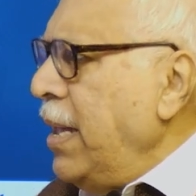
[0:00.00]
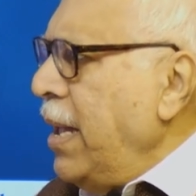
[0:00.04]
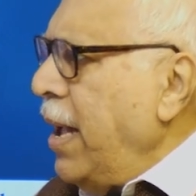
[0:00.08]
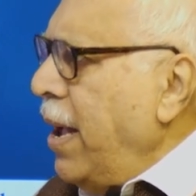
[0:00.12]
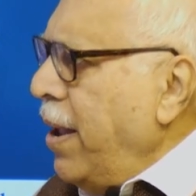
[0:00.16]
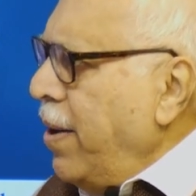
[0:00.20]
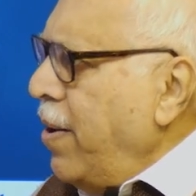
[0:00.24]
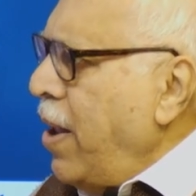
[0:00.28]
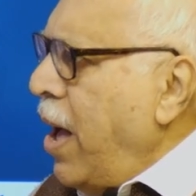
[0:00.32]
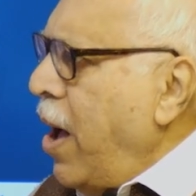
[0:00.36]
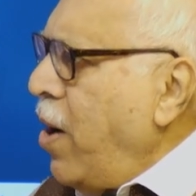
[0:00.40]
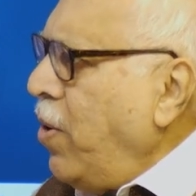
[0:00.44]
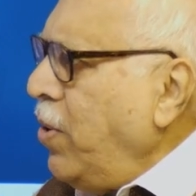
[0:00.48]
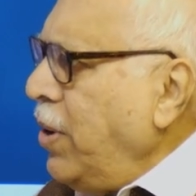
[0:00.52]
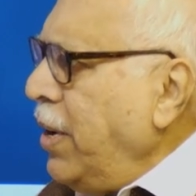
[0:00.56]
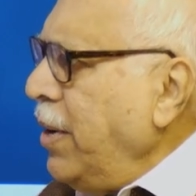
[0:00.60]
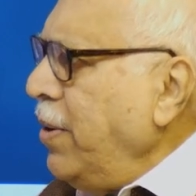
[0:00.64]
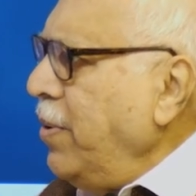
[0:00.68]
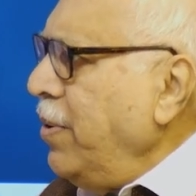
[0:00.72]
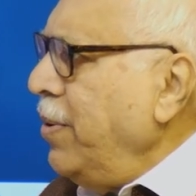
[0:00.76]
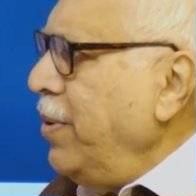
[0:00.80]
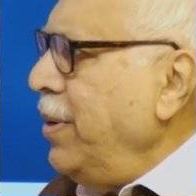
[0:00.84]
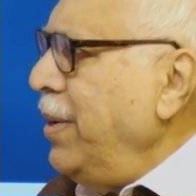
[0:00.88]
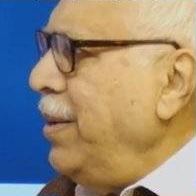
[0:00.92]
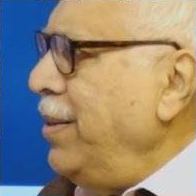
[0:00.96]
And how
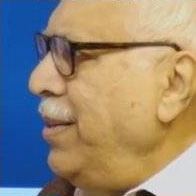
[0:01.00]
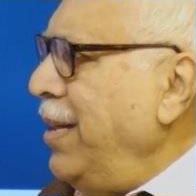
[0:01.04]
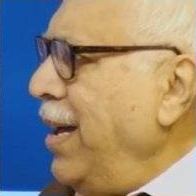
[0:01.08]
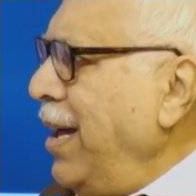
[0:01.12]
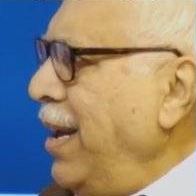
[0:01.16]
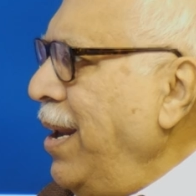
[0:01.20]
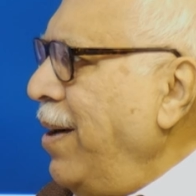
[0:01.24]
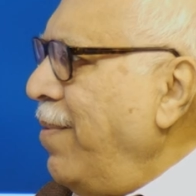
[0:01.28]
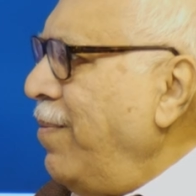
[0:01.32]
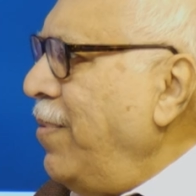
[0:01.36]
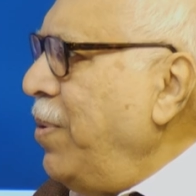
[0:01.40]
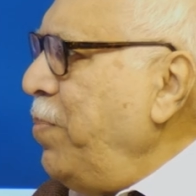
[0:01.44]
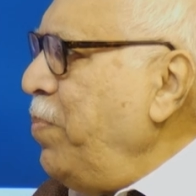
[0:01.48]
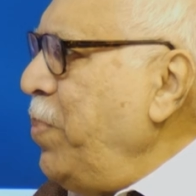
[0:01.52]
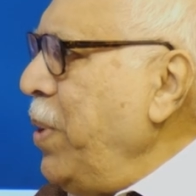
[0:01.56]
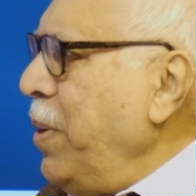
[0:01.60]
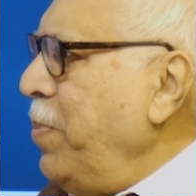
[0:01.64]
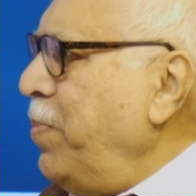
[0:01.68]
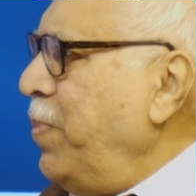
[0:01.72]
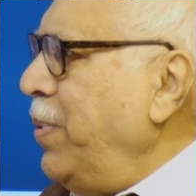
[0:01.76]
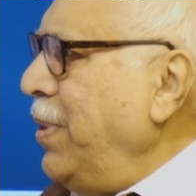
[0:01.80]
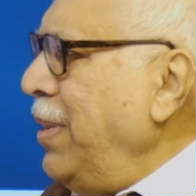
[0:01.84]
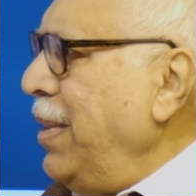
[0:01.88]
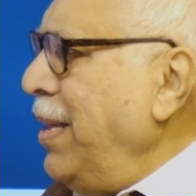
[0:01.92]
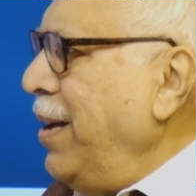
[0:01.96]
can, they're our
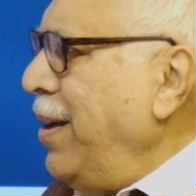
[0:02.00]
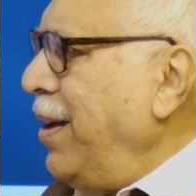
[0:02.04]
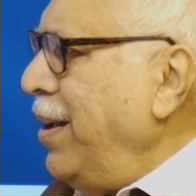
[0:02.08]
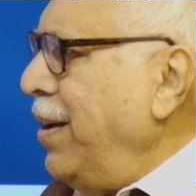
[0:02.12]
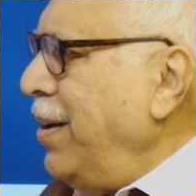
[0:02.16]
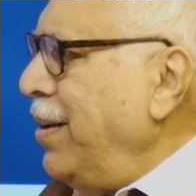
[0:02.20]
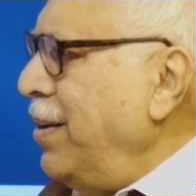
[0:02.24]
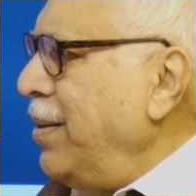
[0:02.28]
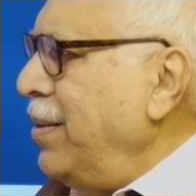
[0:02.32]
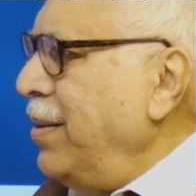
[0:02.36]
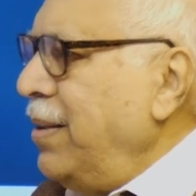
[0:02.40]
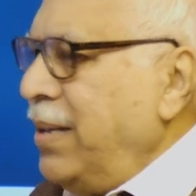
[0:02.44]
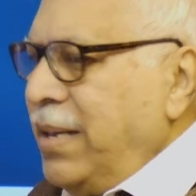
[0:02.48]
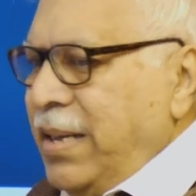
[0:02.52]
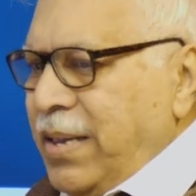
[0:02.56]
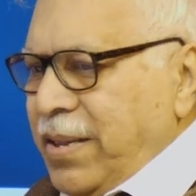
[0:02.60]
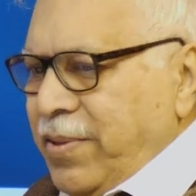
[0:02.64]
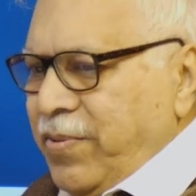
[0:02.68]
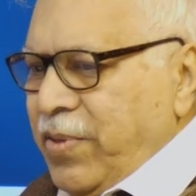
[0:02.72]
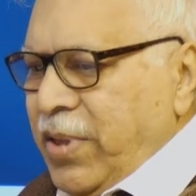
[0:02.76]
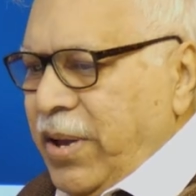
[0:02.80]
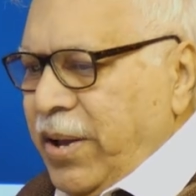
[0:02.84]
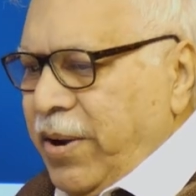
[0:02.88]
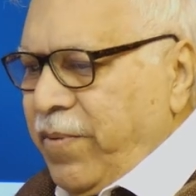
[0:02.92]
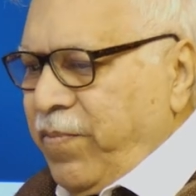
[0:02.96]
people,
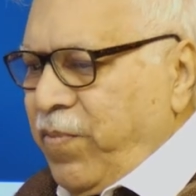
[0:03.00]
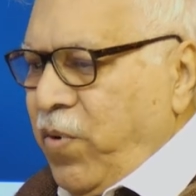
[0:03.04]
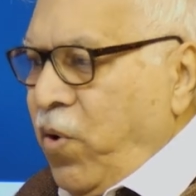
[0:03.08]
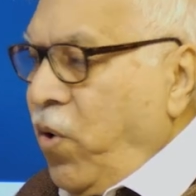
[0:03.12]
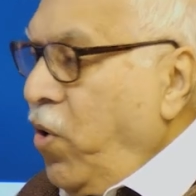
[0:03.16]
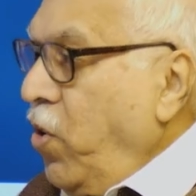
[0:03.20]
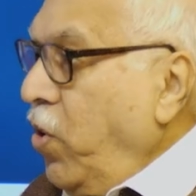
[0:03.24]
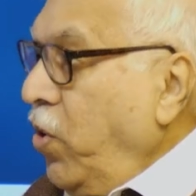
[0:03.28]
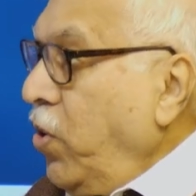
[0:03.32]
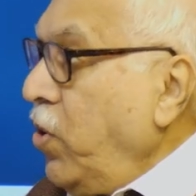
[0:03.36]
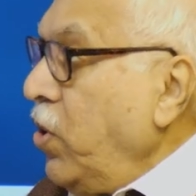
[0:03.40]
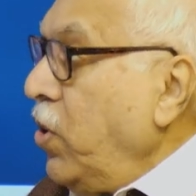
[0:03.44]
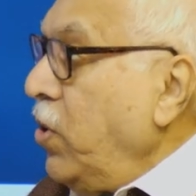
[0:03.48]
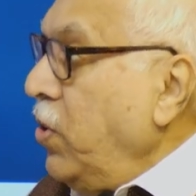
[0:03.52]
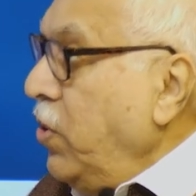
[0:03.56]
therefore